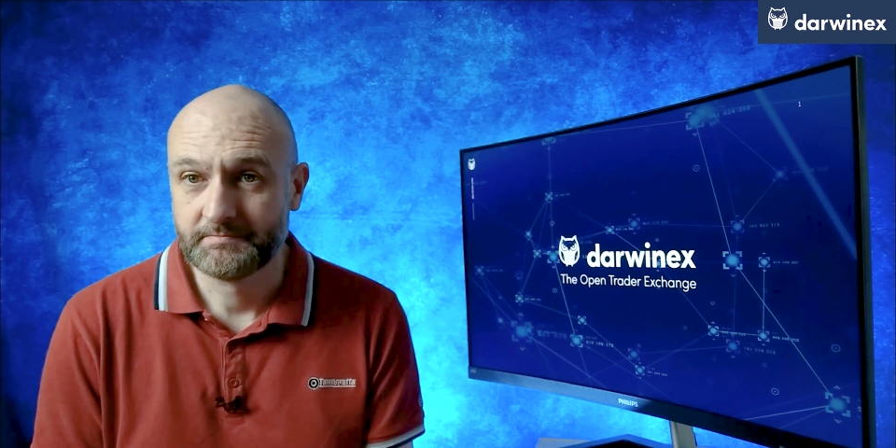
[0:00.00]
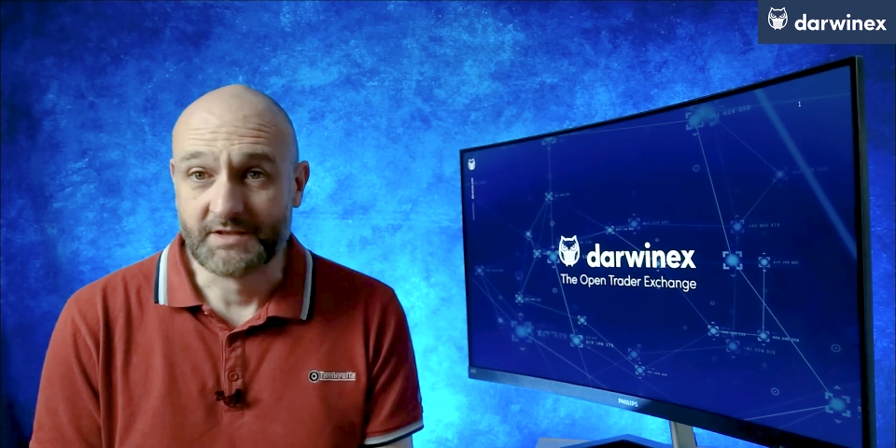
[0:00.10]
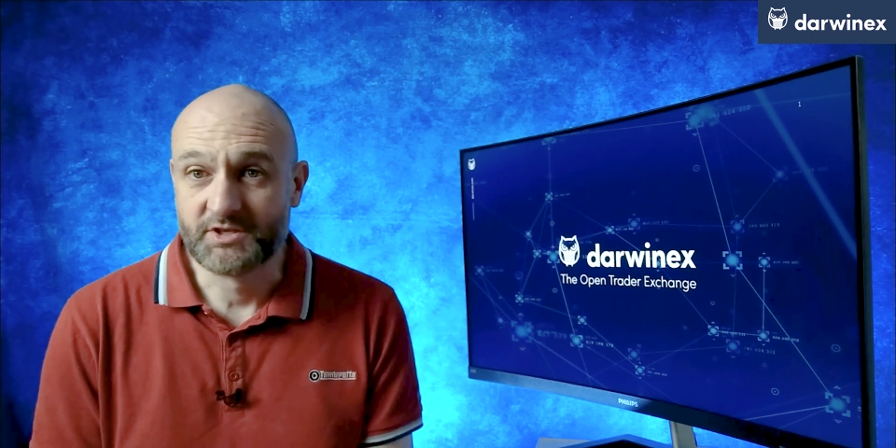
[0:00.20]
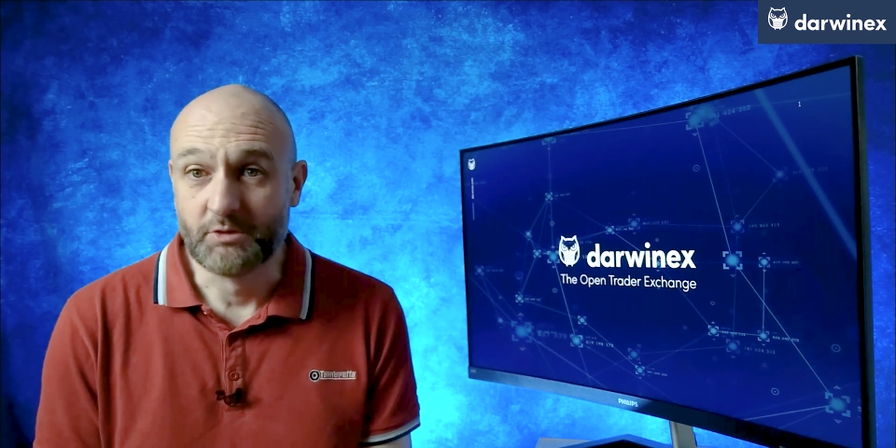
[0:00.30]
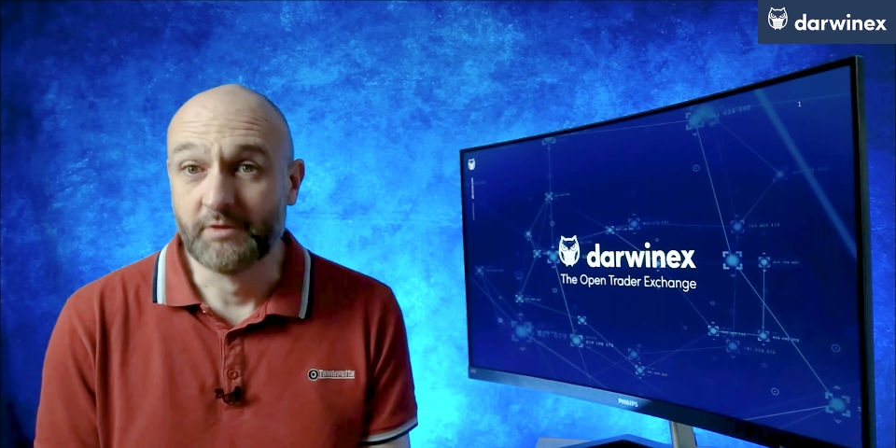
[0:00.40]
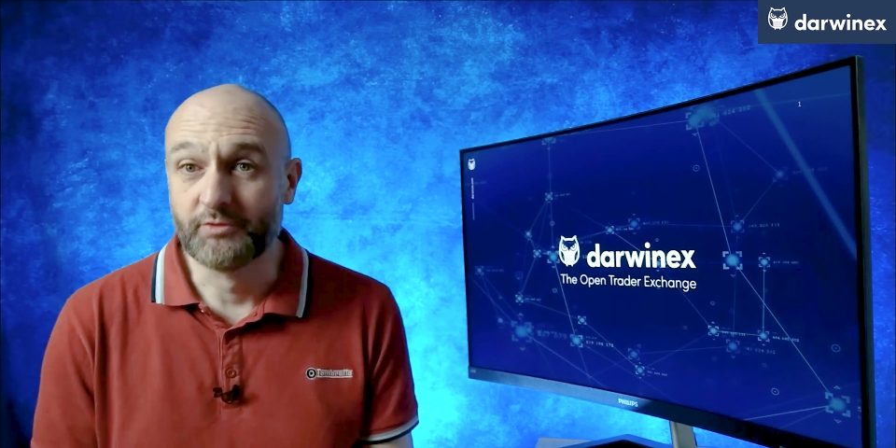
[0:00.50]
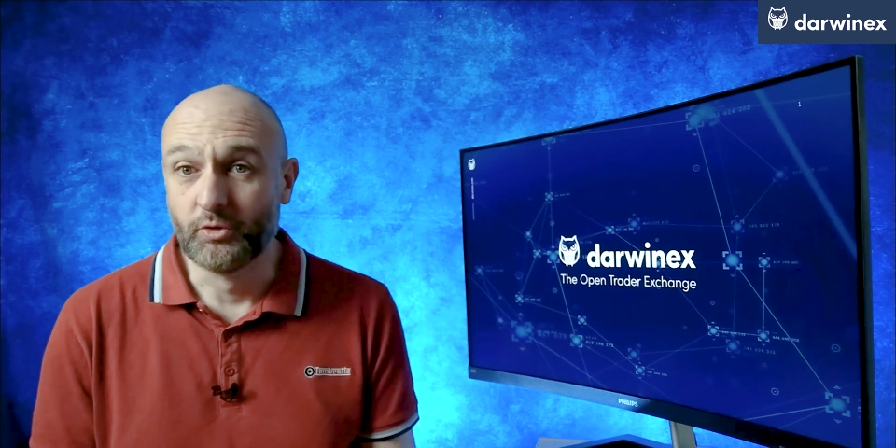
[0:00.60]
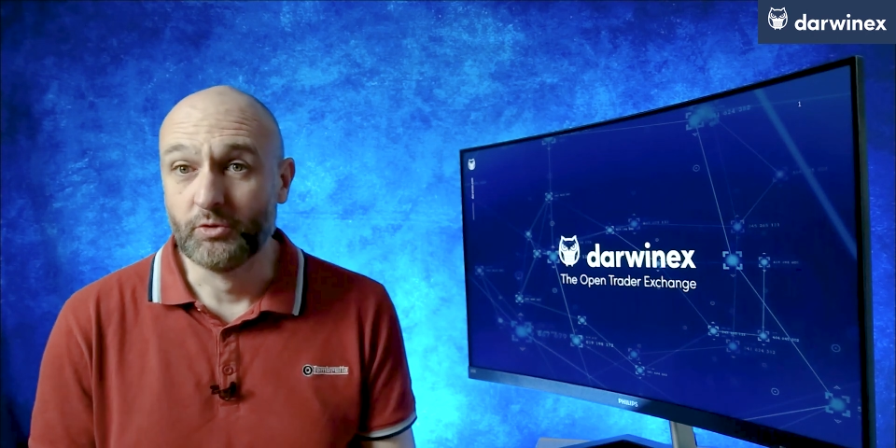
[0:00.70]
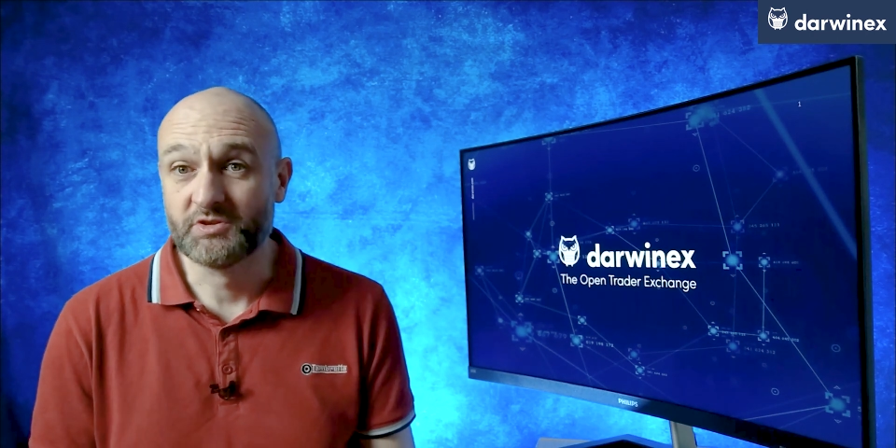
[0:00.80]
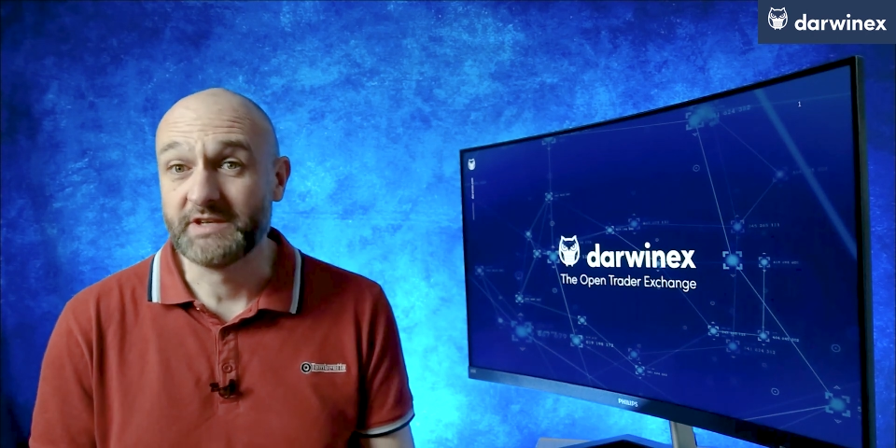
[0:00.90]
And so, of
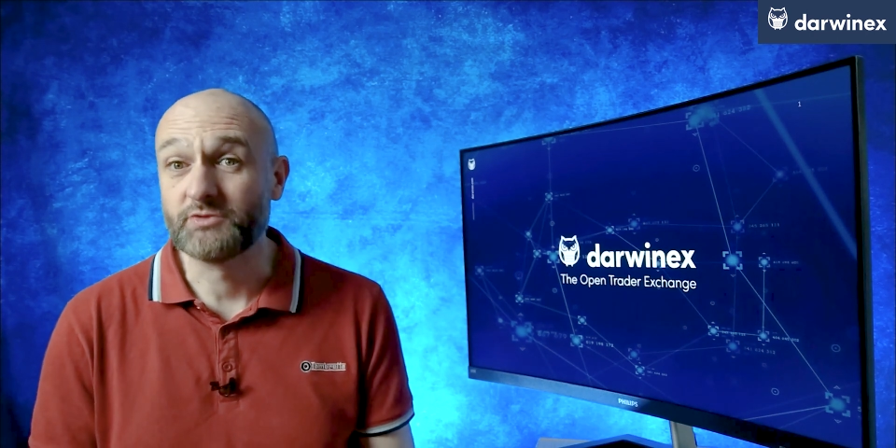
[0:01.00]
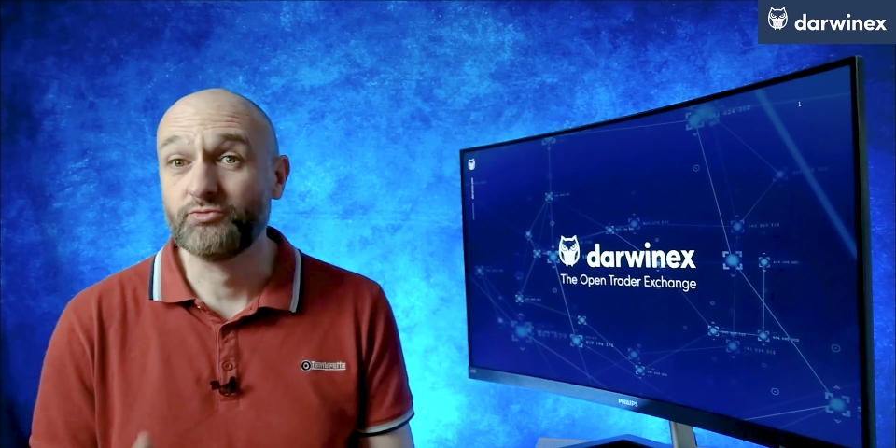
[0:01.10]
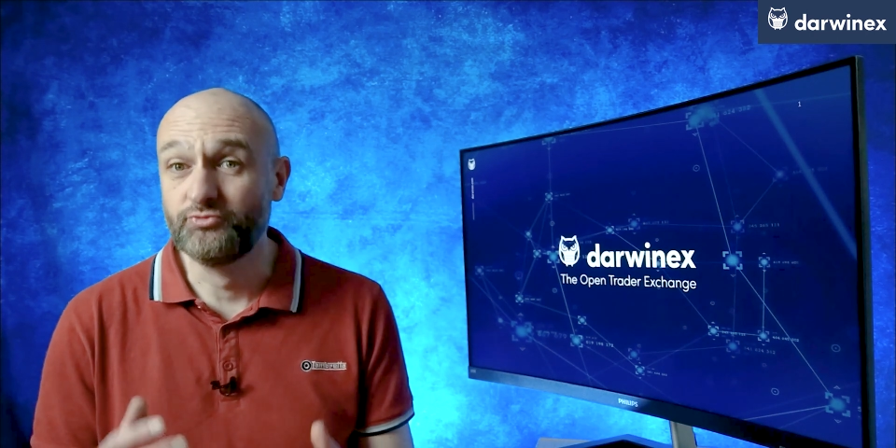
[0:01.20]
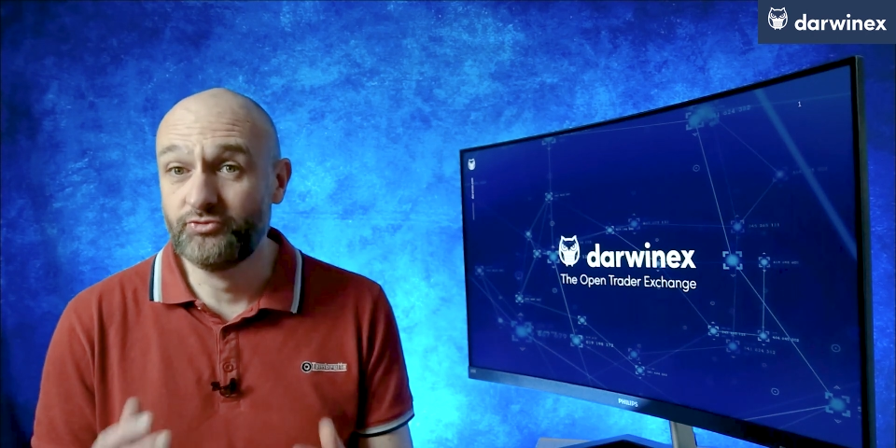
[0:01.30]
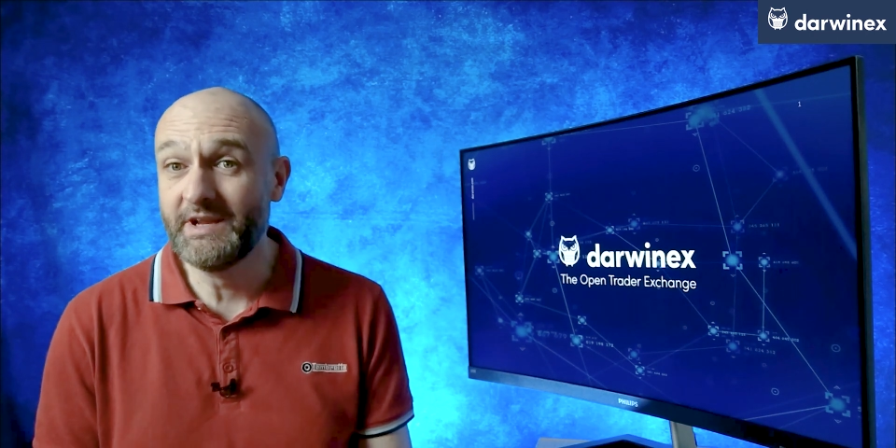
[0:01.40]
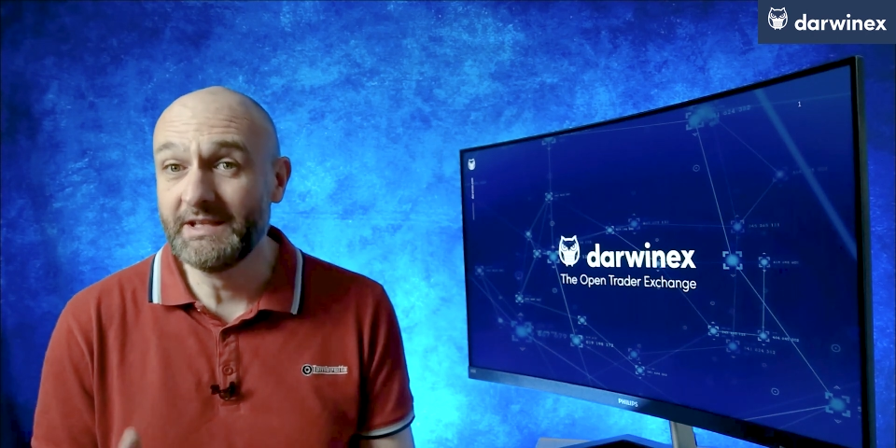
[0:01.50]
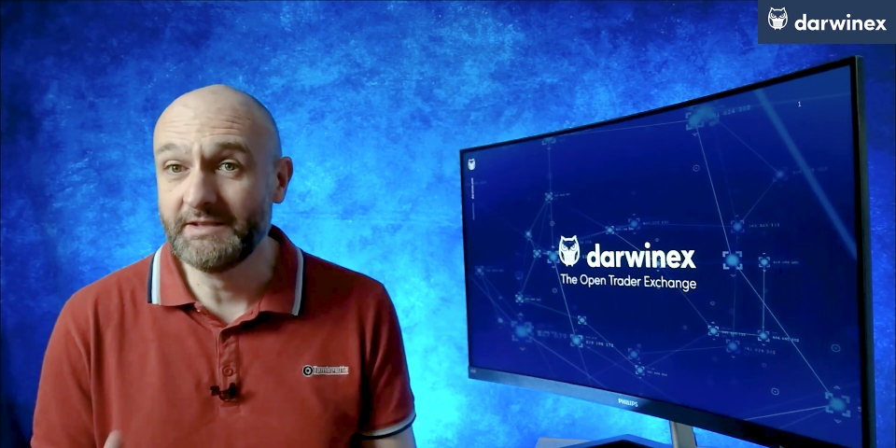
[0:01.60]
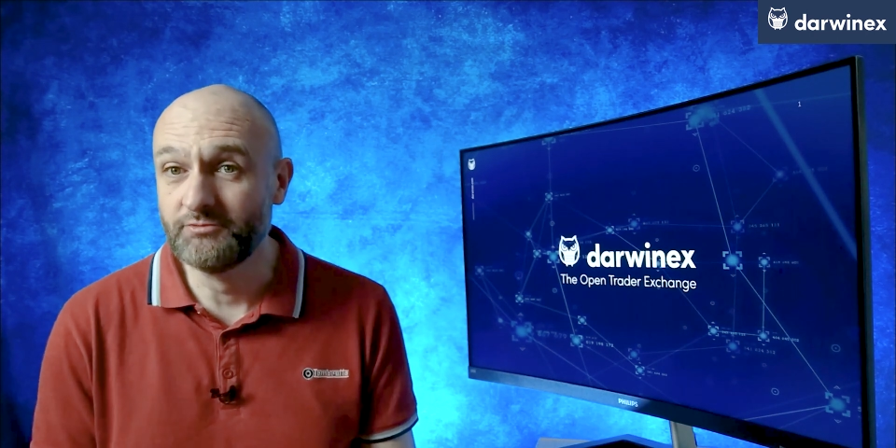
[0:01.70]
course, it's really,